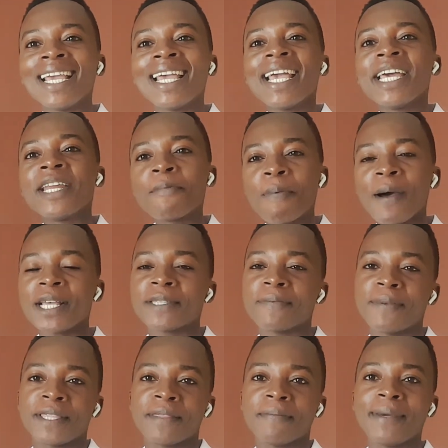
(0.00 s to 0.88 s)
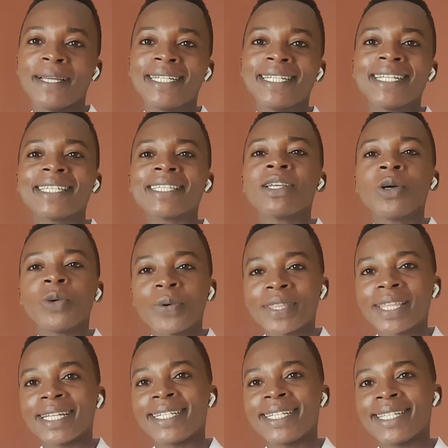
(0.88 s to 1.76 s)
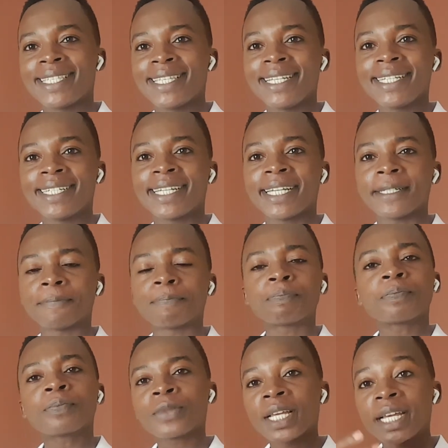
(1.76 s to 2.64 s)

and pass mathematics with a distinction.